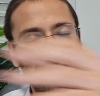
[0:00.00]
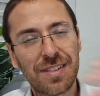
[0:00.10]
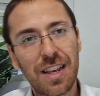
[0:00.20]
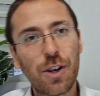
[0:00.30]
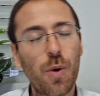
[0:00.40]

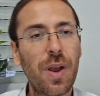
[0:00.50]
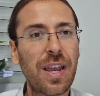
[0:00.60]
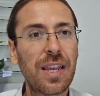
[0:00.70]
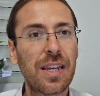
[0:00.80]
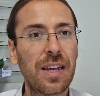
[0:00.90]
take
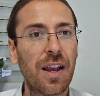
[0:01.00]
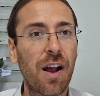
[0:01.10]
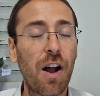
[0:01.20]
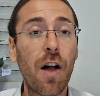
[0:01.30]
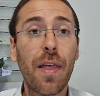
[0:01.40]
away
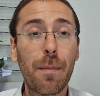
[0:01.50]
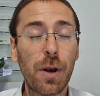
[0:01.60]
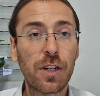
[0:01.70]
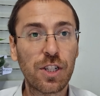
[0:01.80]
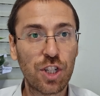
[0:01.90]
all that
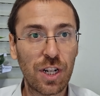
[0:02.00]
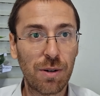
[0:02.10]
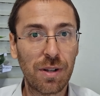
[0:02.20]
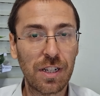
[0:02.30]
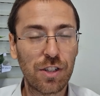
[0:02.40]
market share,
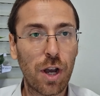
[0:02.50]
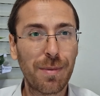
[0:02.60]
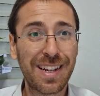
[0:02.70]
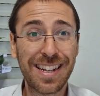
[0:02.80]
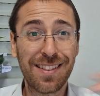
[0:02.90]
really
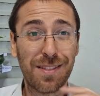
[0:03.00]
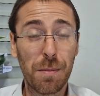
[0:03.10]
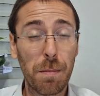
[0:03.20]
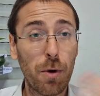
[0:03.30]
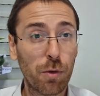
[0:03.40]
dominate the
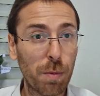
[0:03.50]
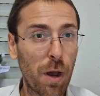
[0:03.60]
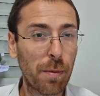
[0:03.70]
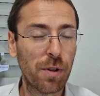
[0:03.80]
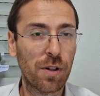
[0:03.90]
most
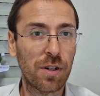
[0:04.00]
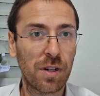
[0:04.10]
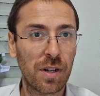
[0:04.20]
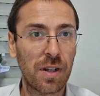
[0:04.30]
popular